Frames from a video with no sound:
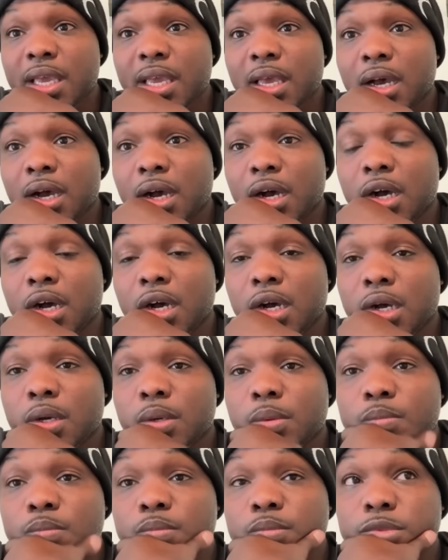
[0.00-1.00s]

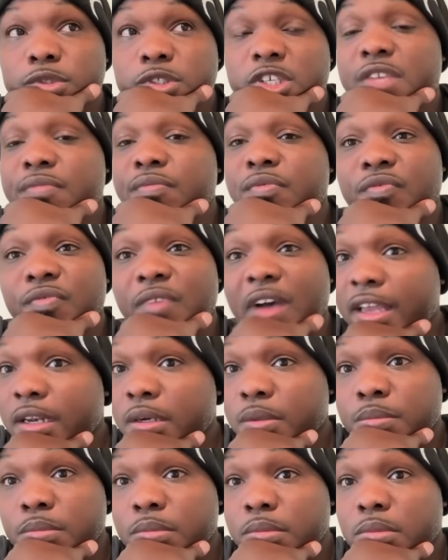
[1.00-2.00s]
to even fight
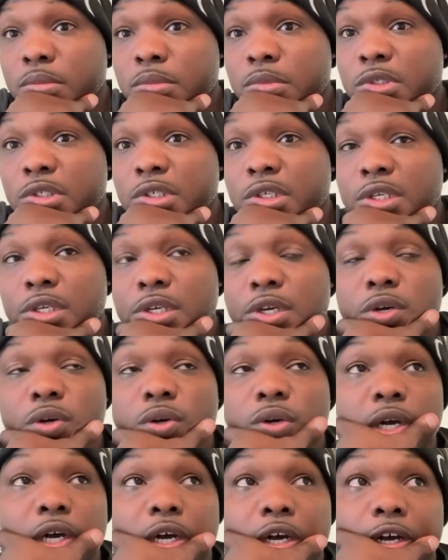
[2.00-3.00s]
him. You
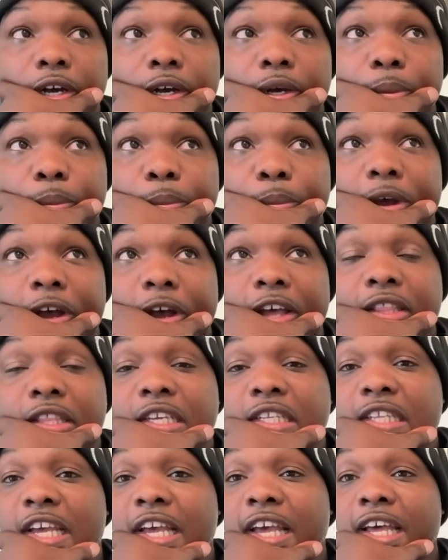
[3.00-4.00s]
know, I
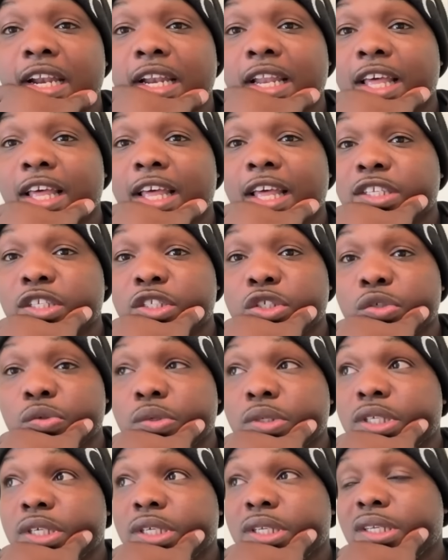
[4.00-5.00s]
think that had a lot to do
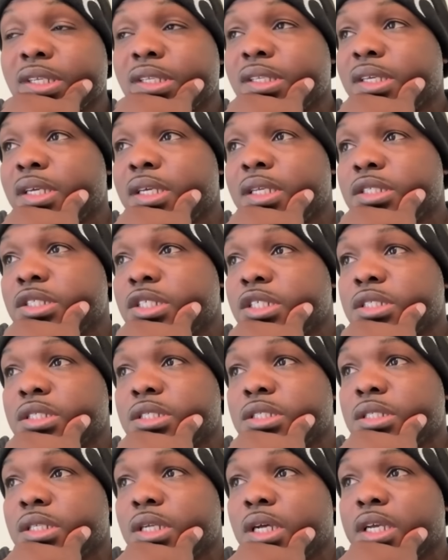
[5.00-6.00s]
with it. And then
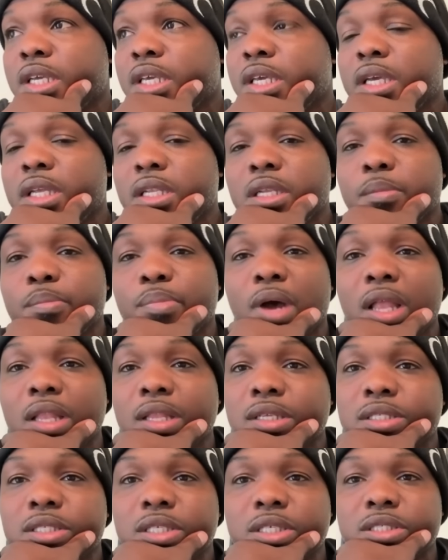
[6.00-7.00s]
just again, the
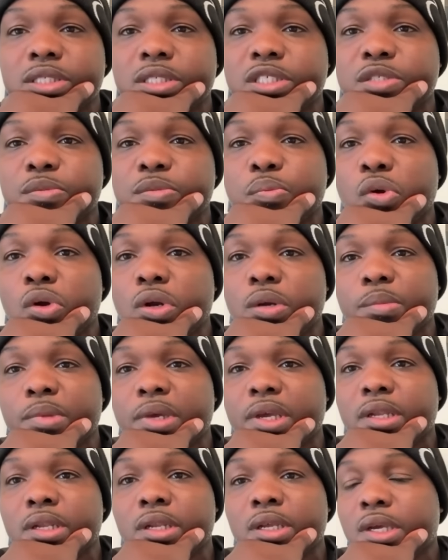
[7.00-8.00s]
politics of the sport,
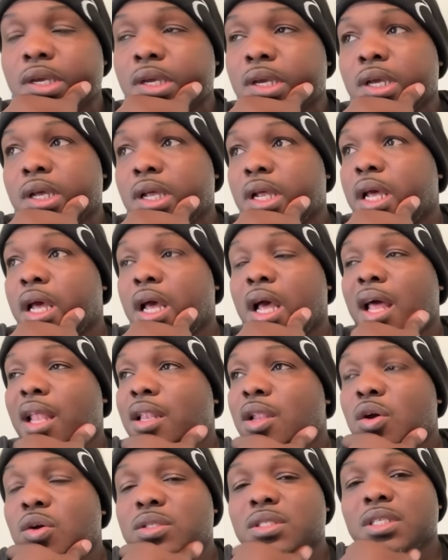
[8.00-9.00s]
man. How
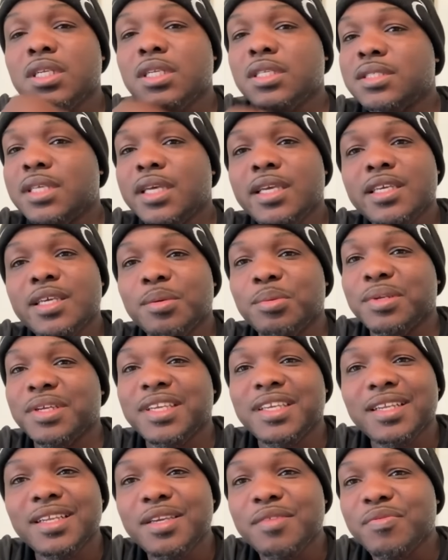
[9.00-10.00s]
long did it take him to
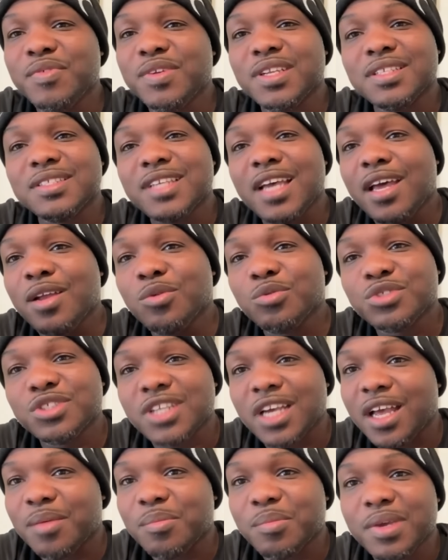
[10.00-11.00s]
get even a title
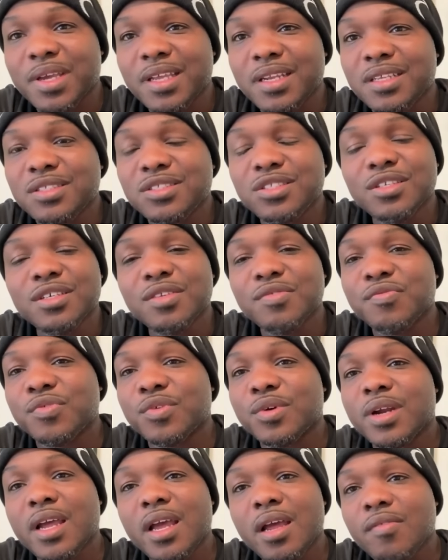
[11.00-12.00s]
shot, man? It took him
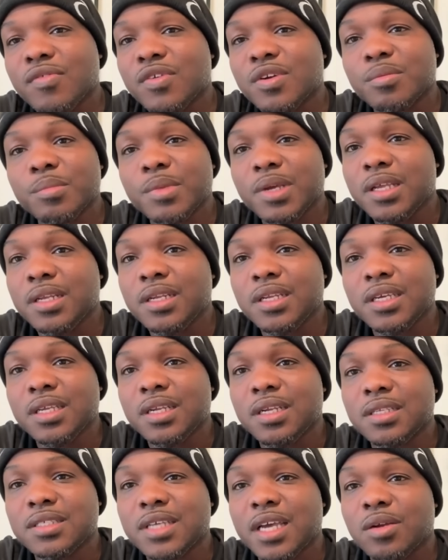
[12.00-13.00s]
forever, man, to get
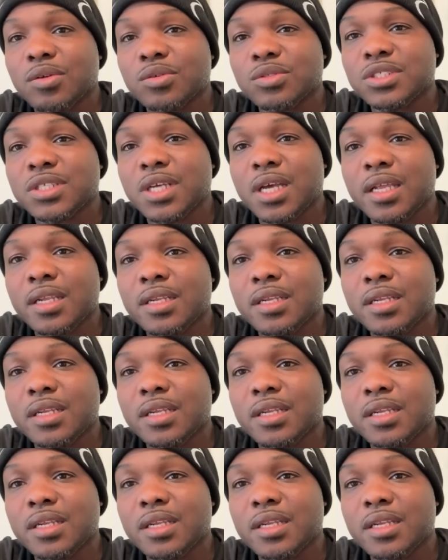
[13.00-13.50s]
a title shot